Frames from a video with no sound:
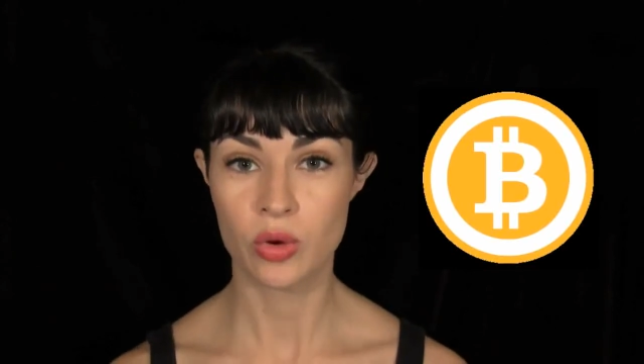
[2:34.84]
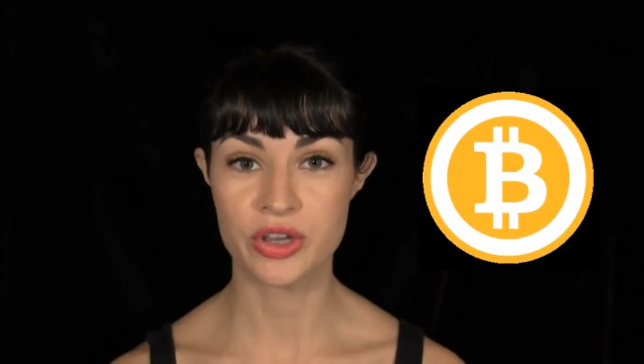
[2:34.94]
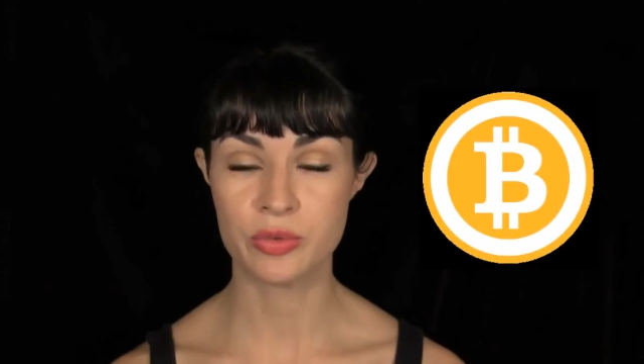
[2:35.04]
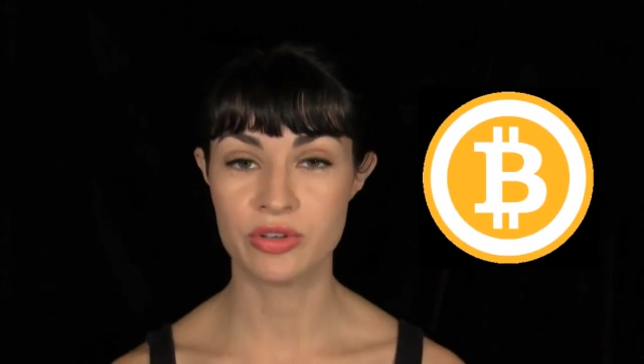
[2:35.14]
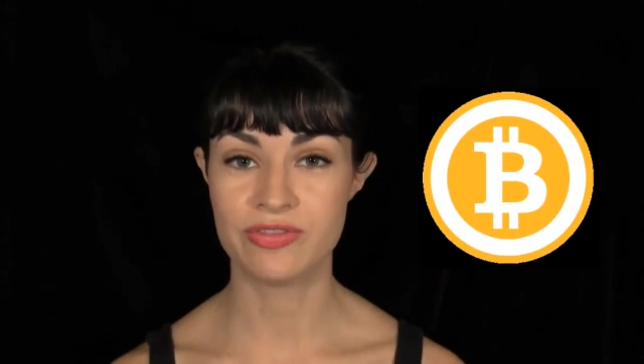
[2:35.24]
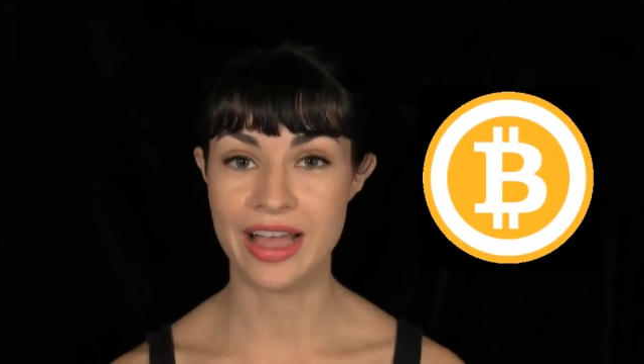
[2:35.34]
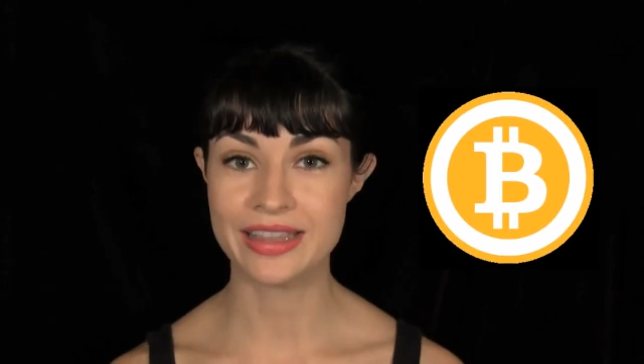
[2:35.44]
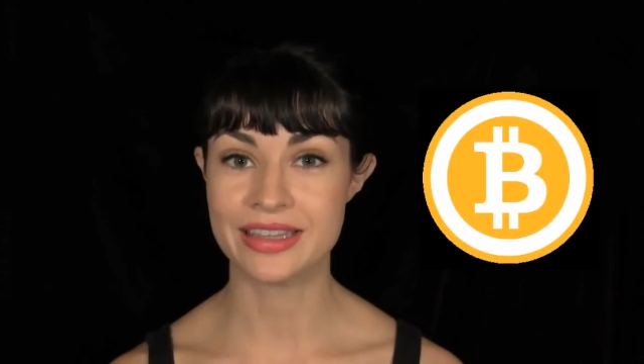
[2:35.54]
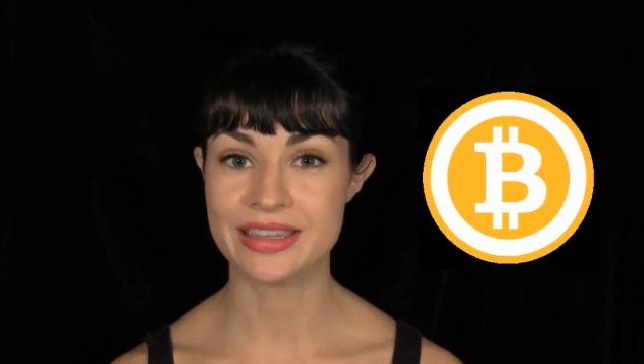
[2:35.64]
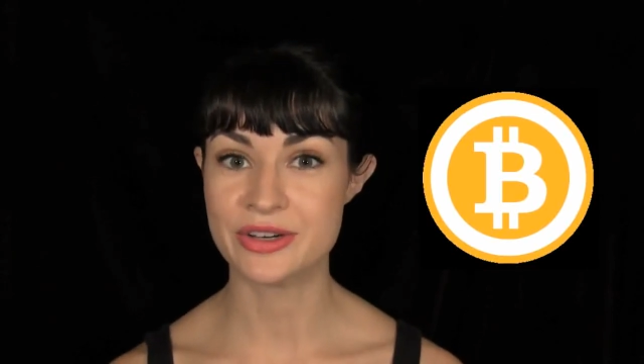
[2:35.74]
where you will
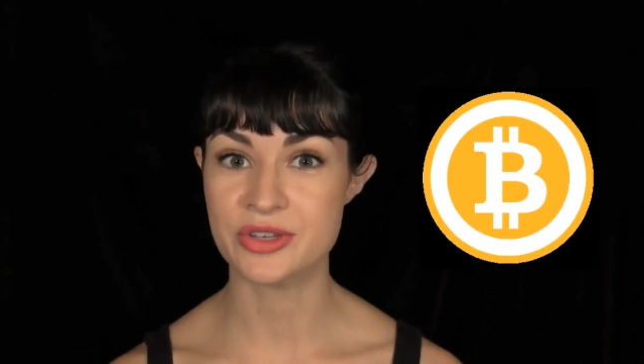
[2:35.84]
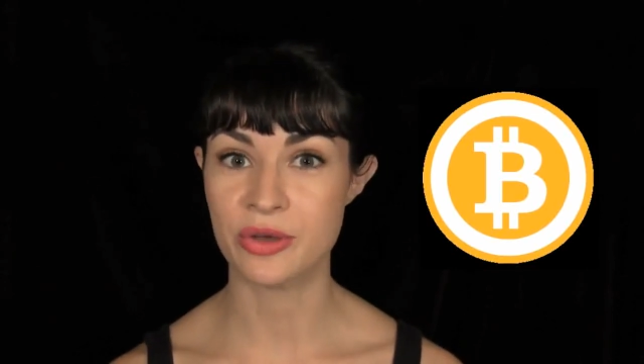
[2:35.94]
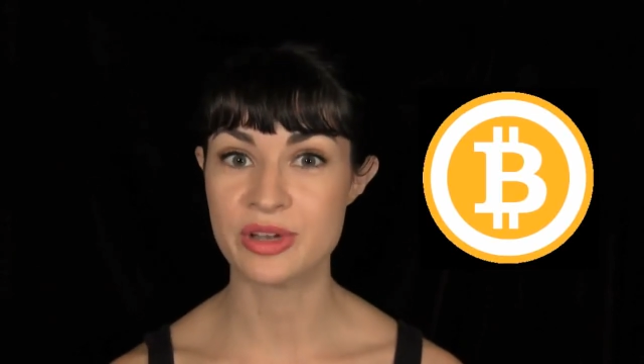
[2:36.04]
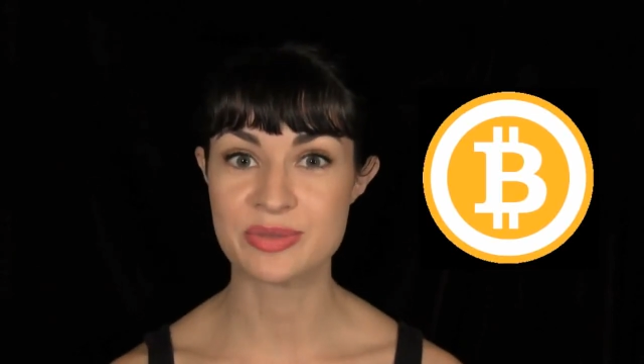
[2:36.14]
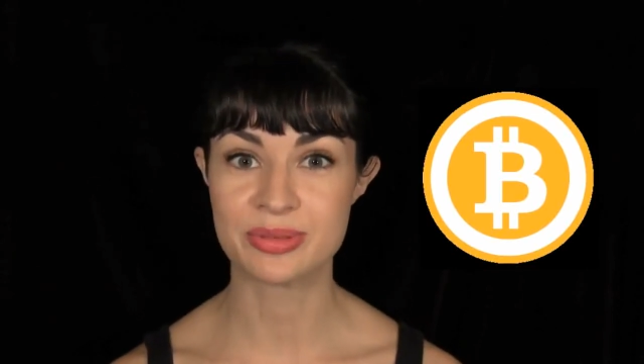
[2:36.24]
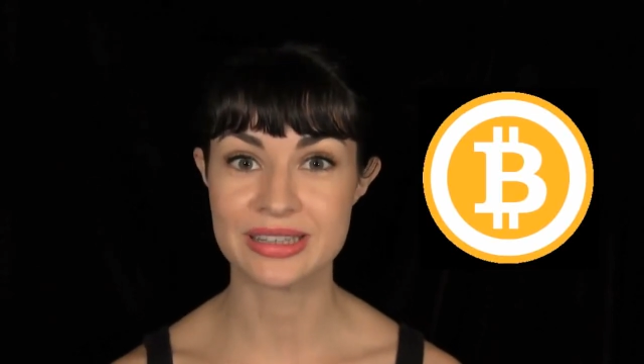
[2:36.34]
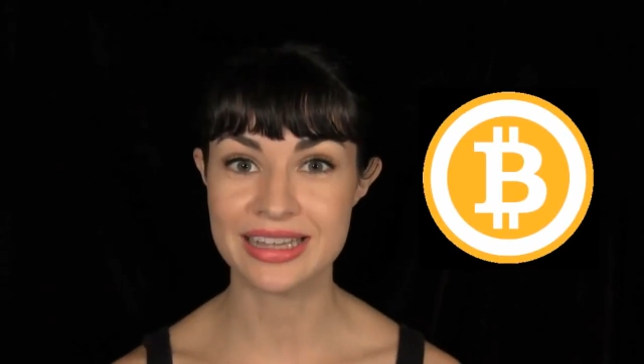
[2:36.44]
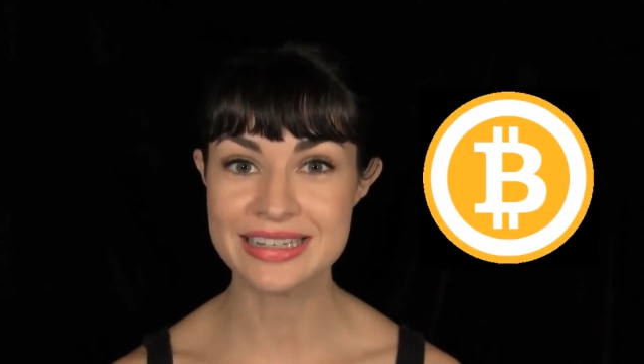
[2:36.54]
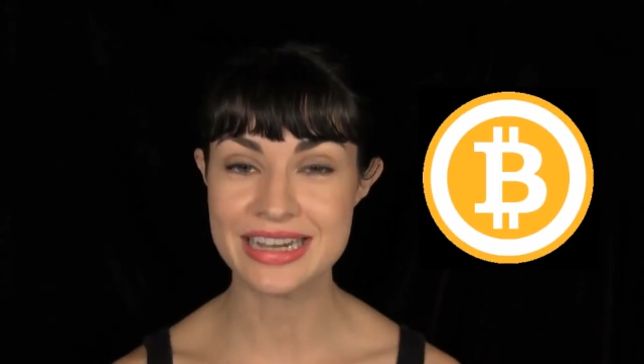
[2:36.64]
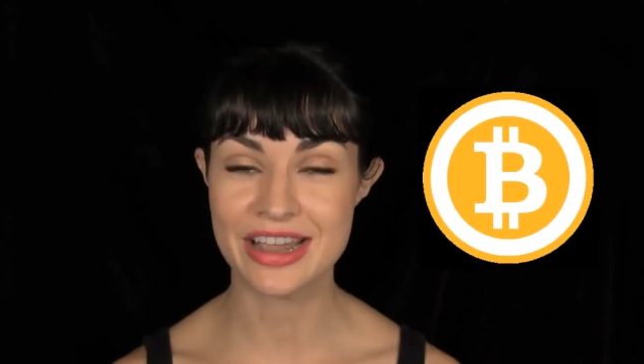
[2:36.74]
find that there's always
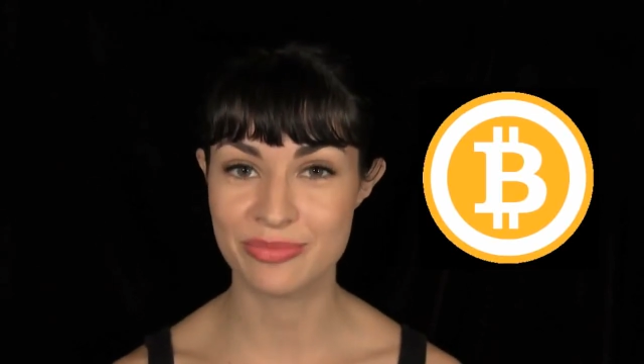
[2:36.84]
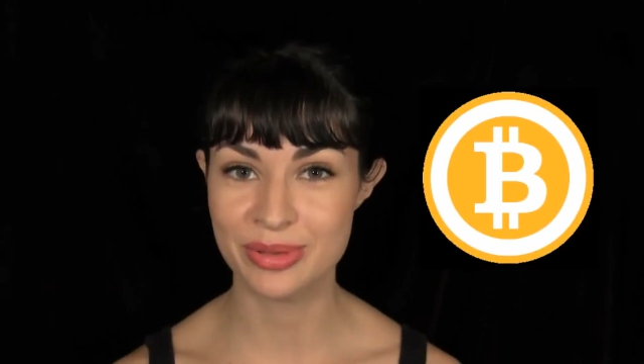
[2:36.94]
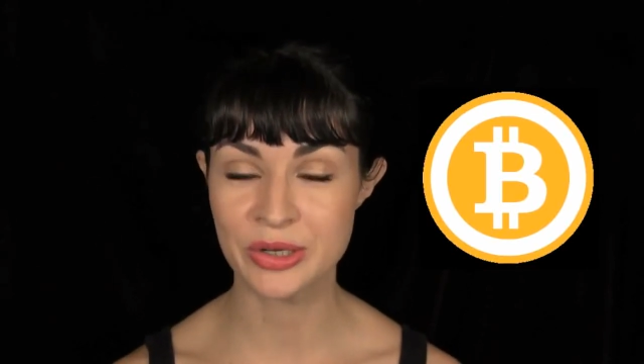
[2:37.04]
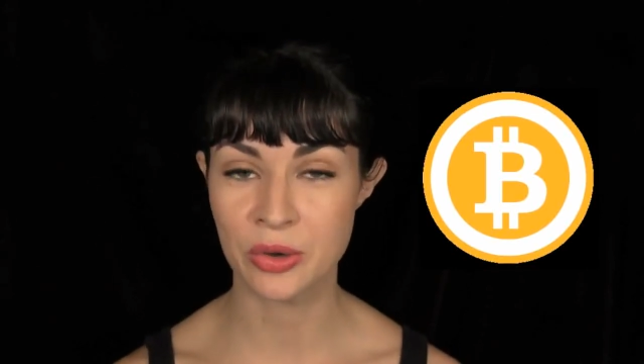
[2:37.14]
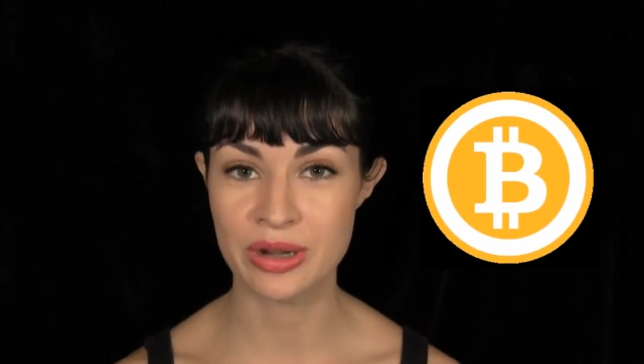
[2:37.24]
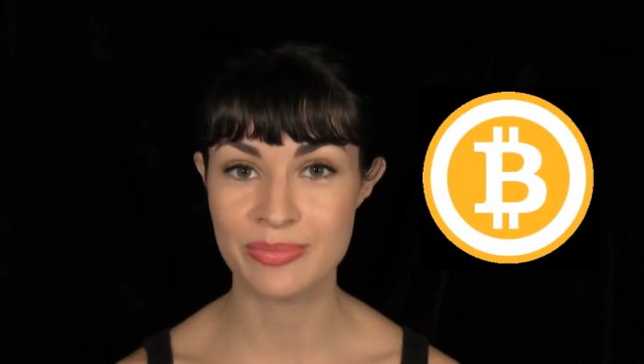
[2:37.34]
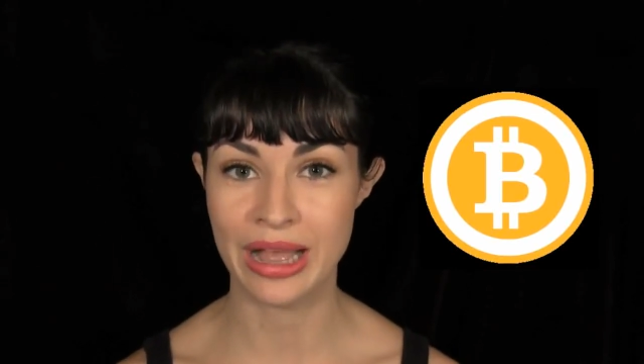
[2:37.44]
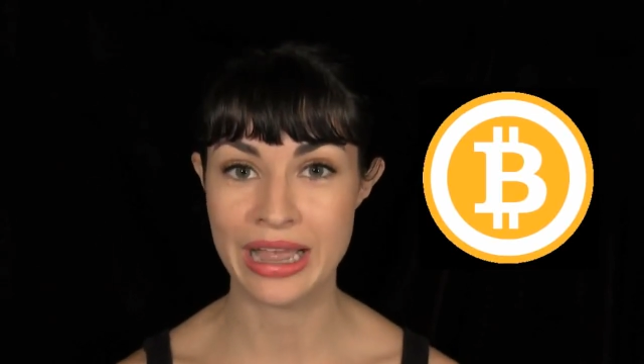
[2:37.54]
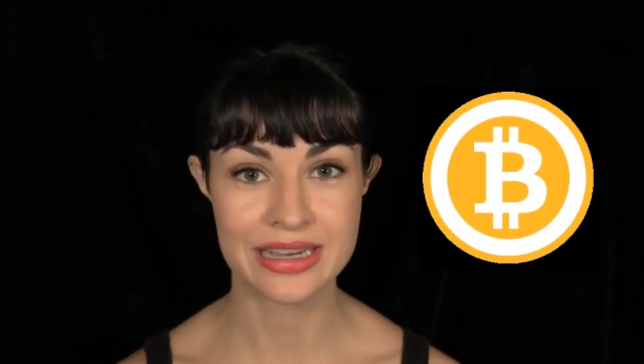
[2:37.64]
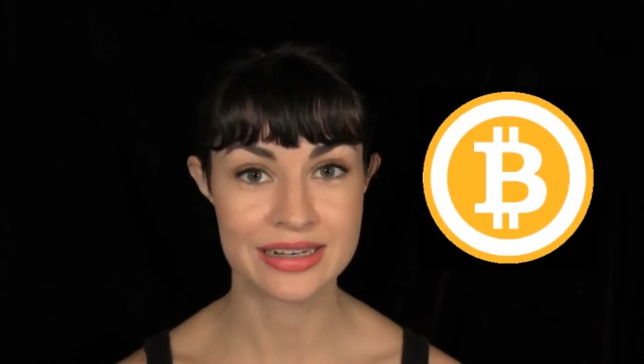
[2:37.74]
plenty of Bitcoin
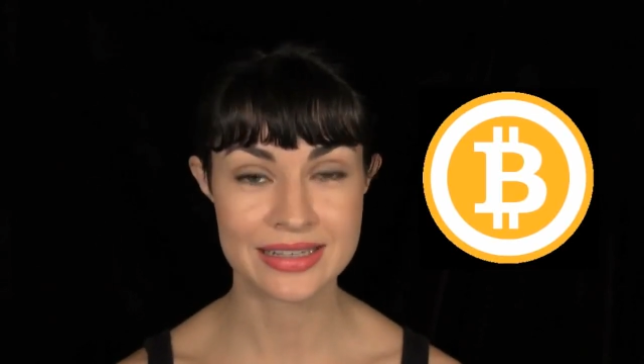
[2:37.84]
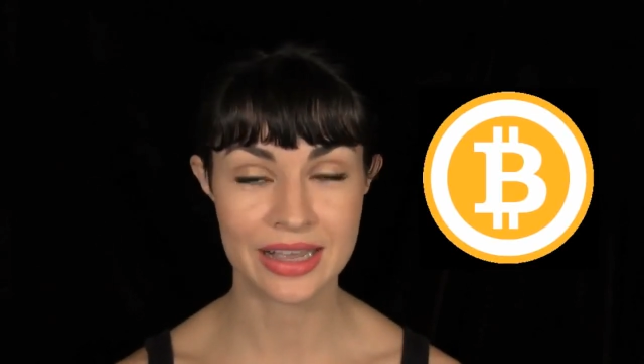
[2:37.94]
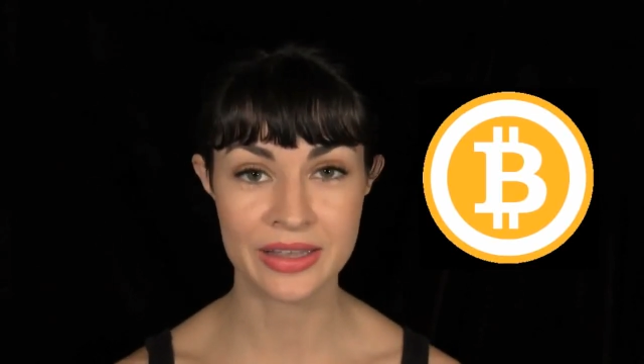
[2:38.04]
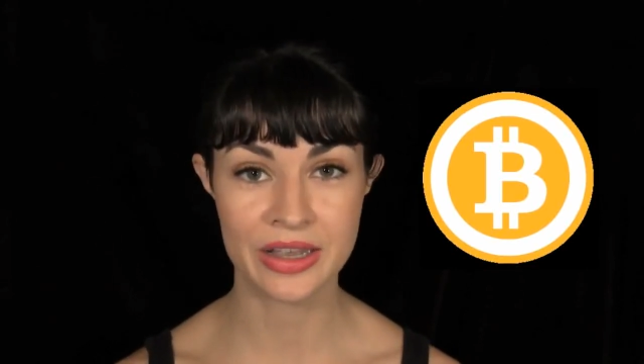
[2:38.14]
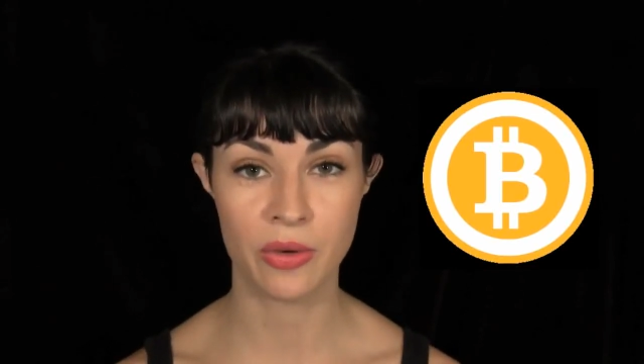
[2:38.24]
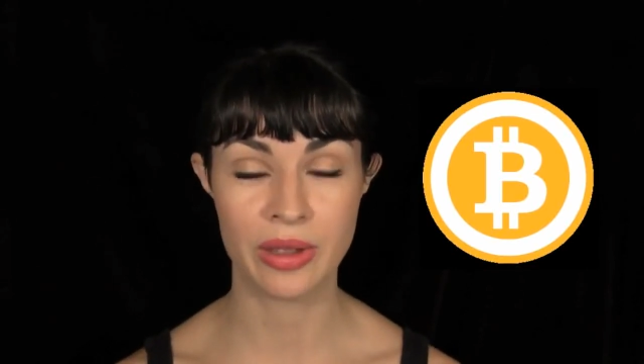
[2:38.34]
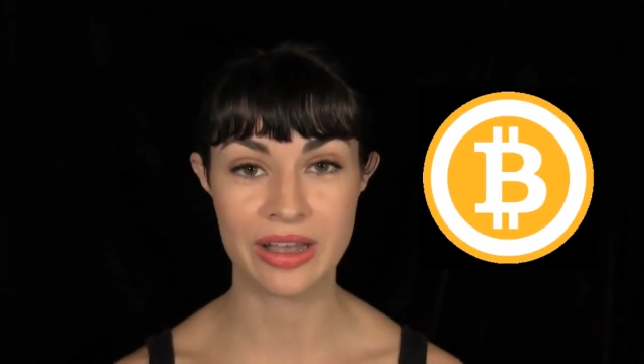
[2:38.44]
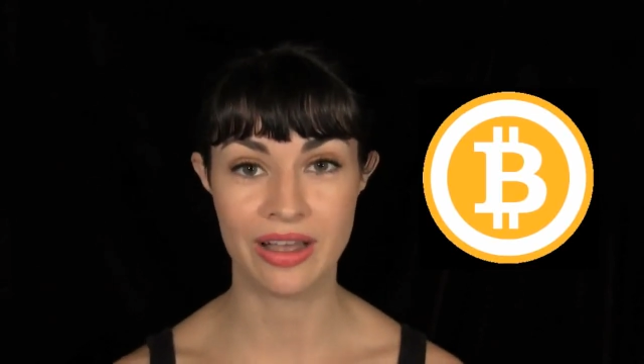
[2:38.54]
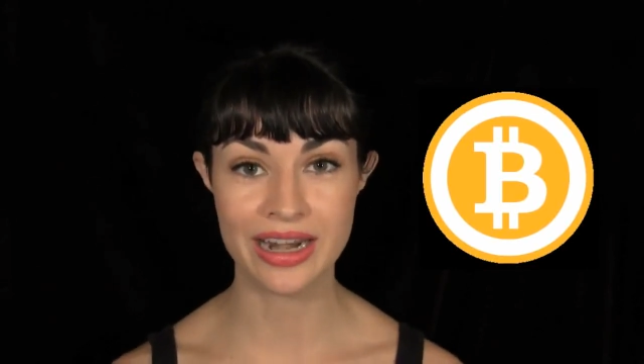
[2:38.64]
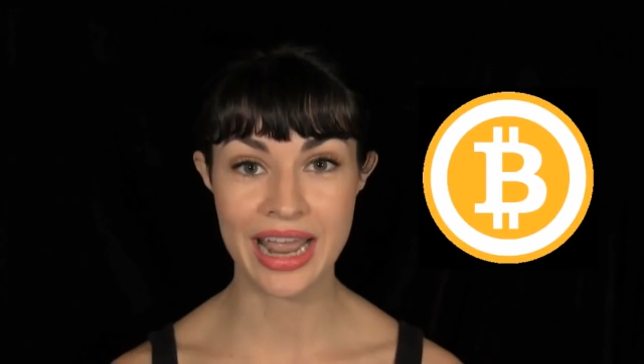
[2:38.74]
buying and selling
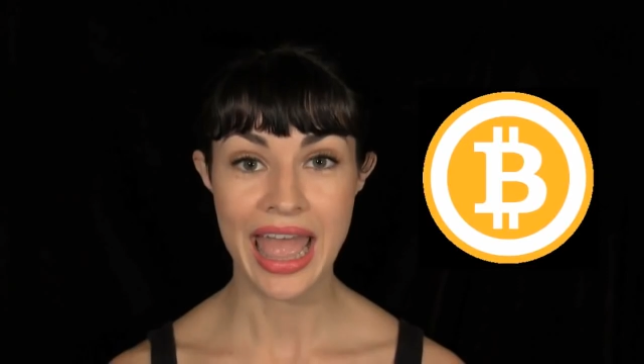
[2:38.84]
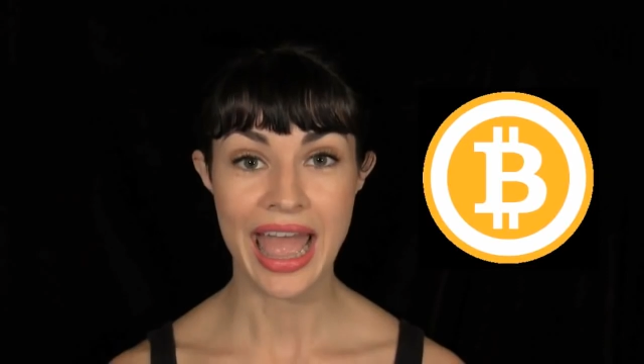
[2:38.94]
going on,